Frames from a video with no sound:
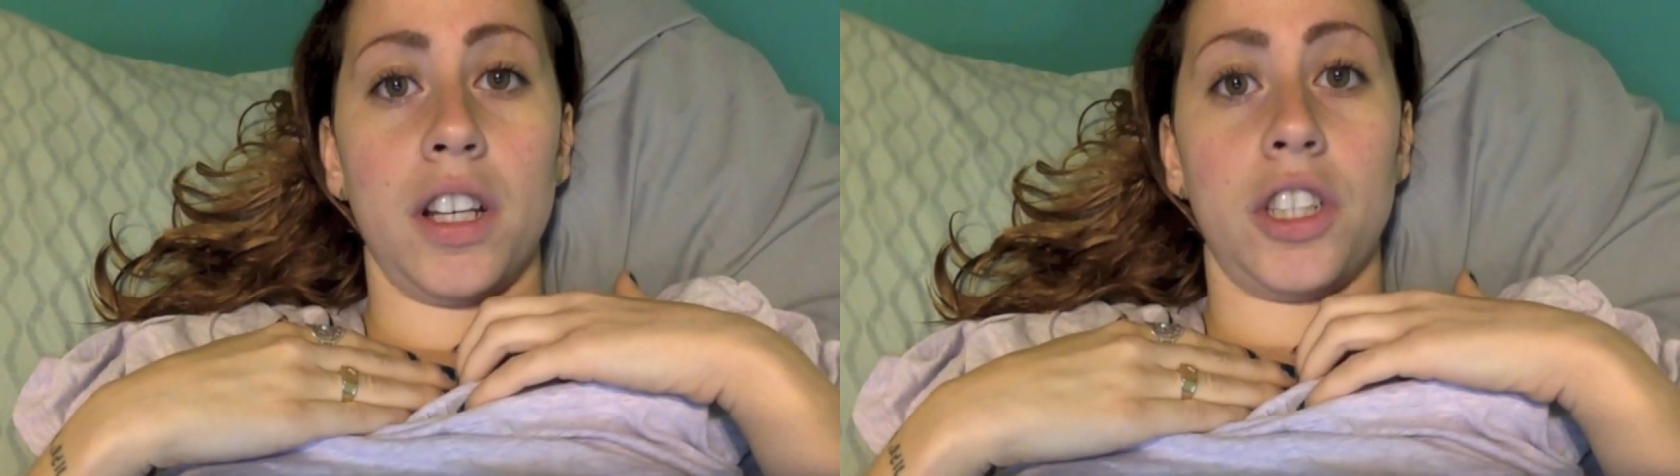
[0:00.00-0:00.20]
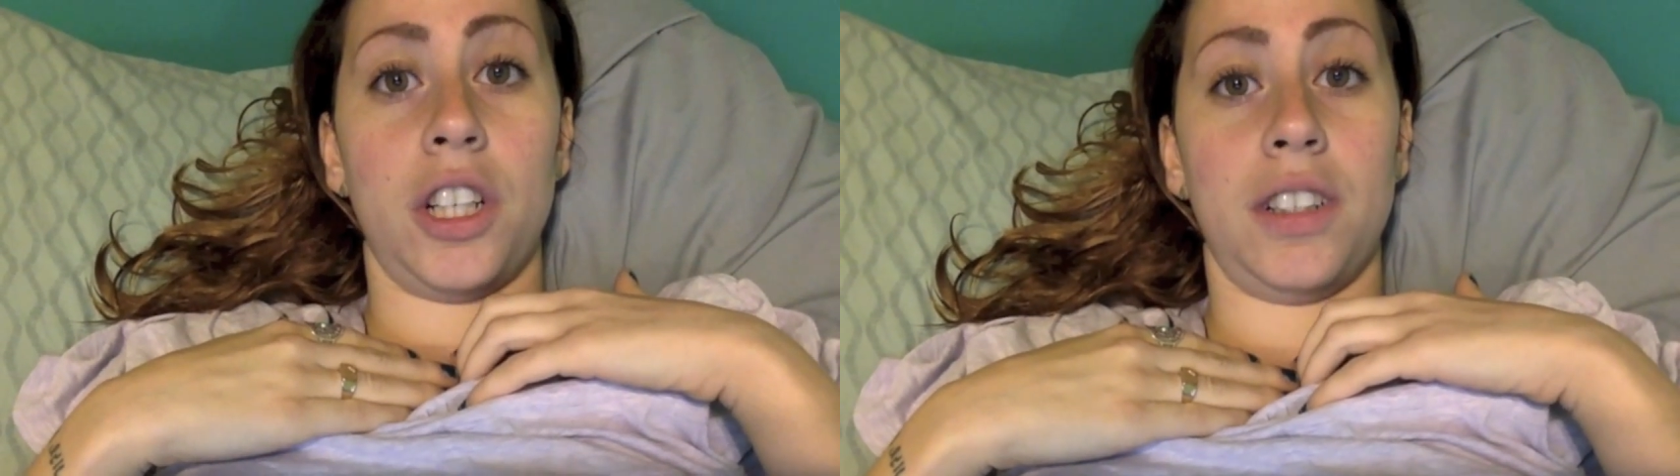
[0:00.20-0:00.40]

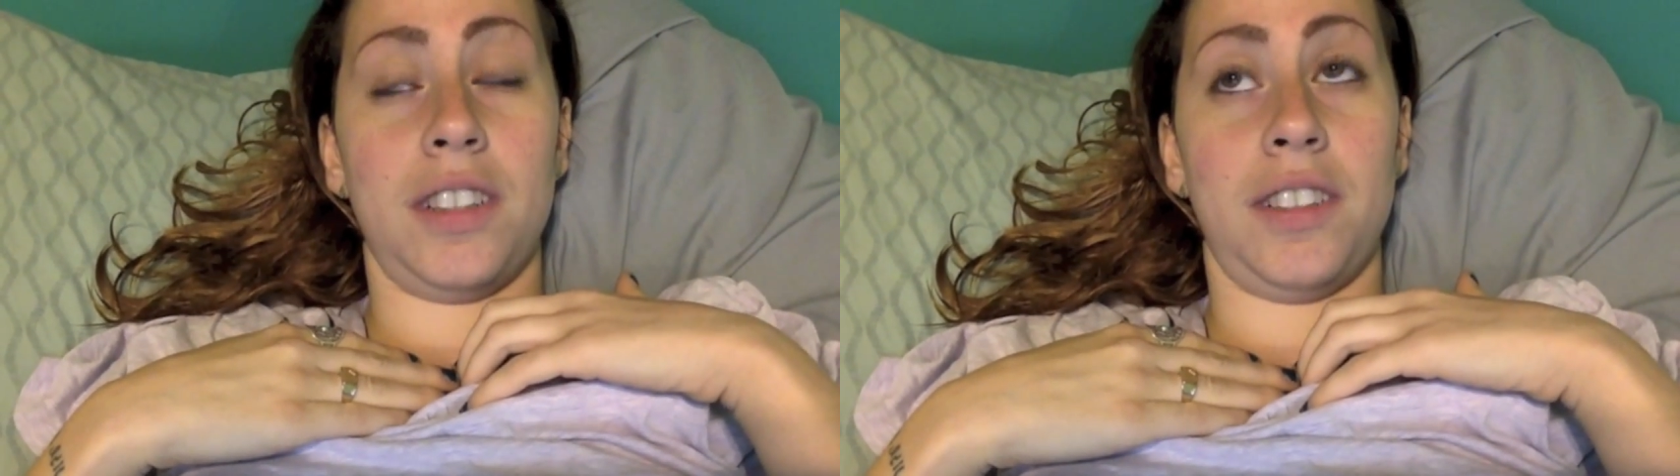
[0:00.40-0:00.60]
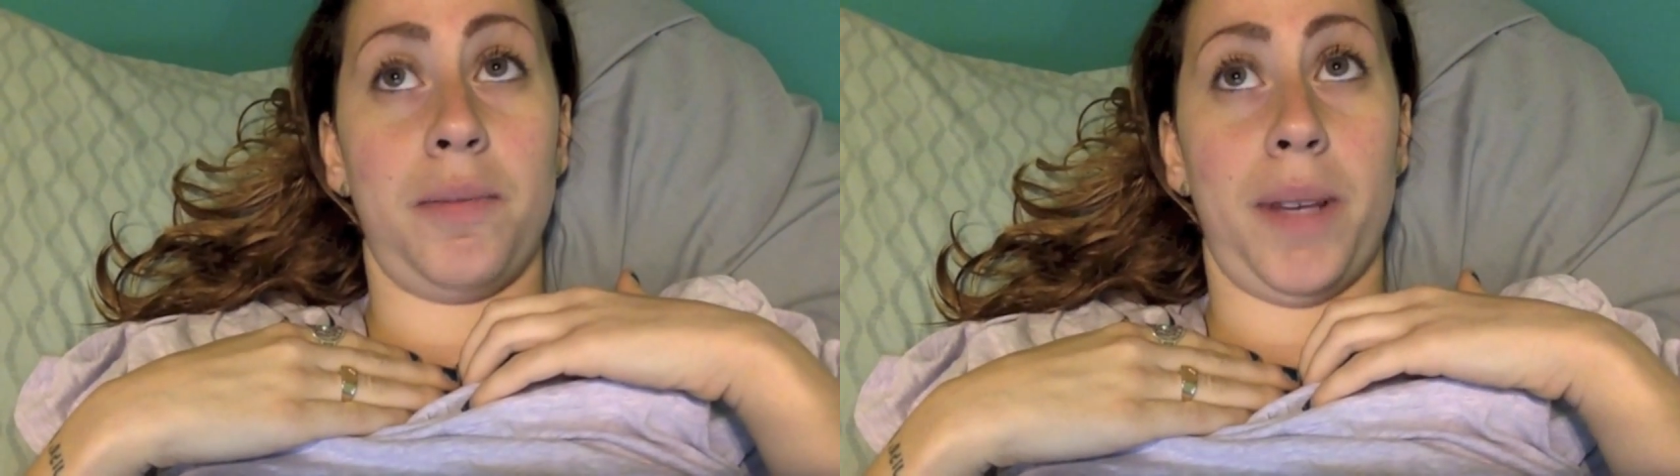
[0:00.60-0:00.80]

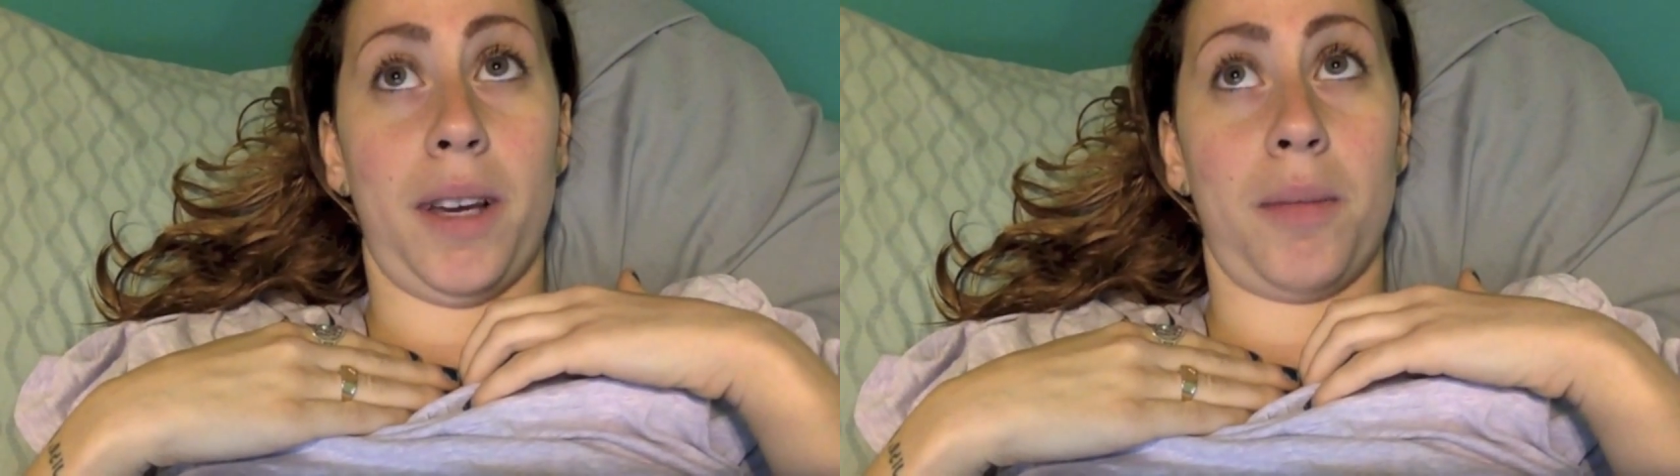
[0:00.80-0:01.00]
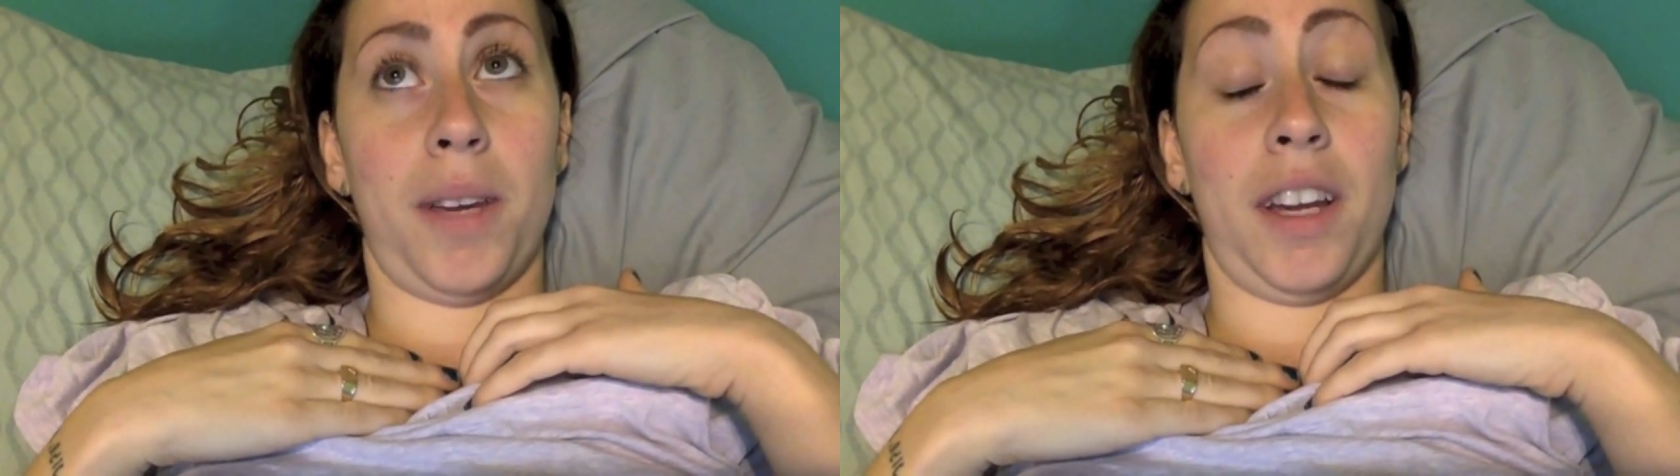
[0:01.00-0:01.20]
chances of
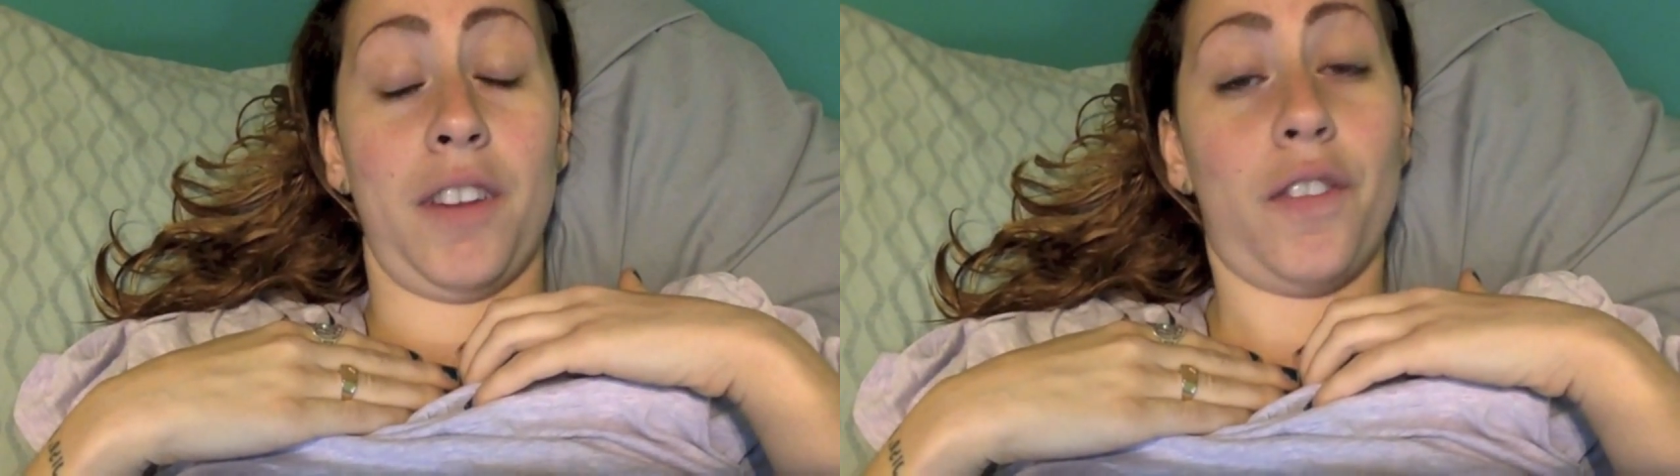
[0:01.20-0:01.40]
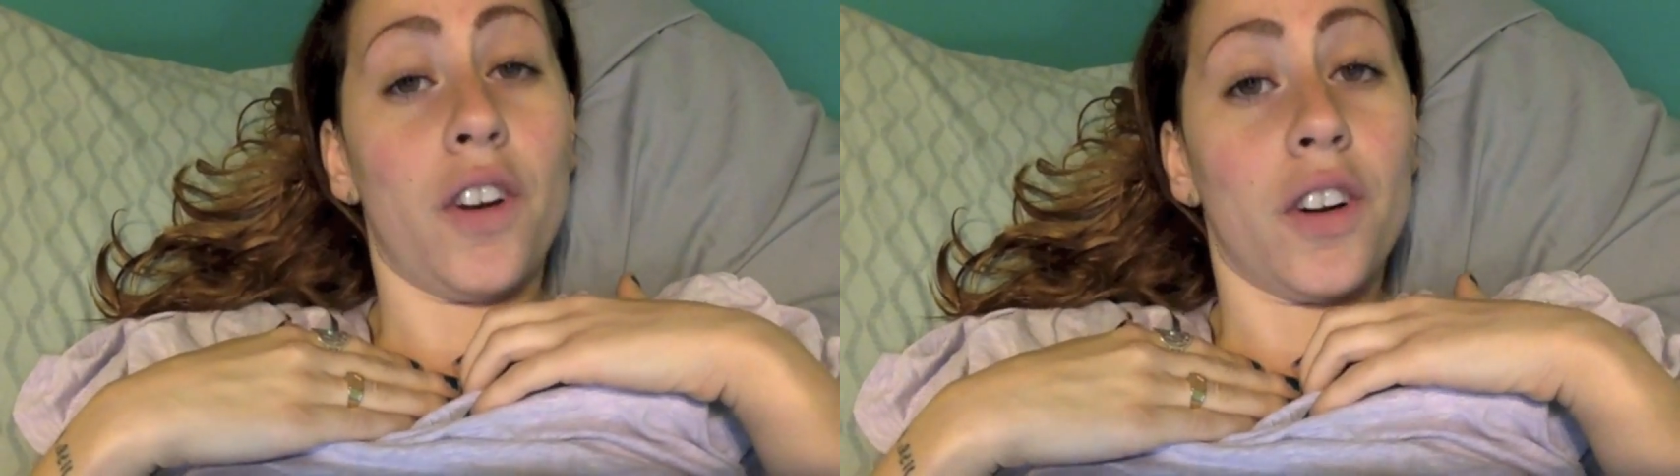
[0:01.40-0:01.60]
becoming
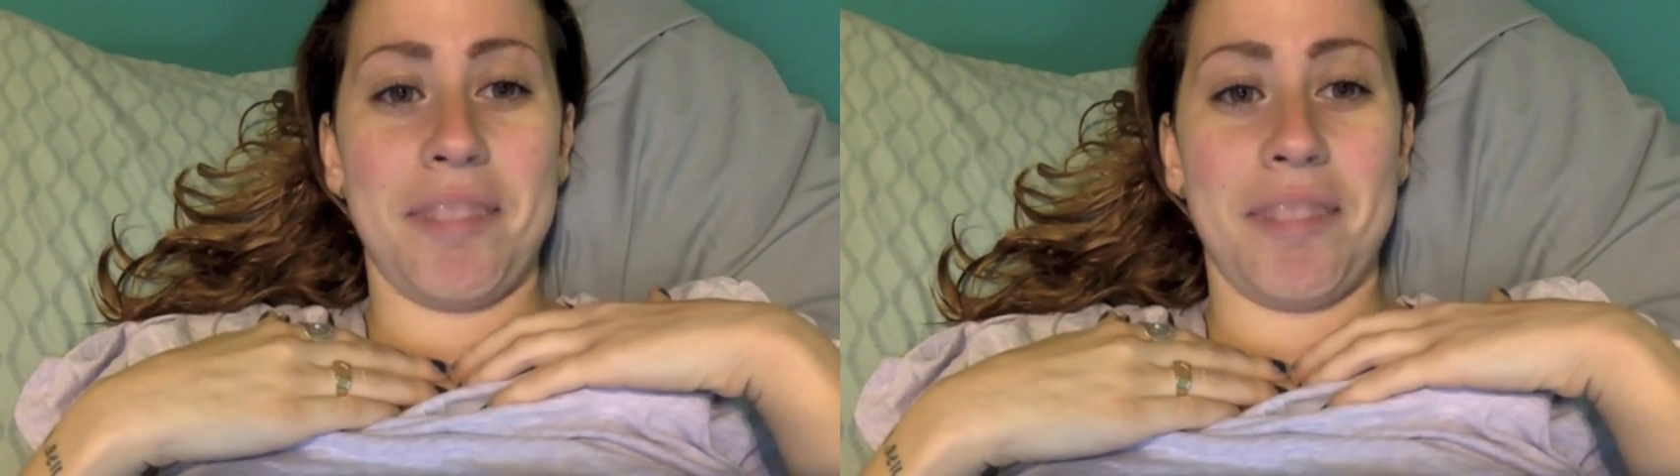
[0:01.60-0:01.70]
infertile.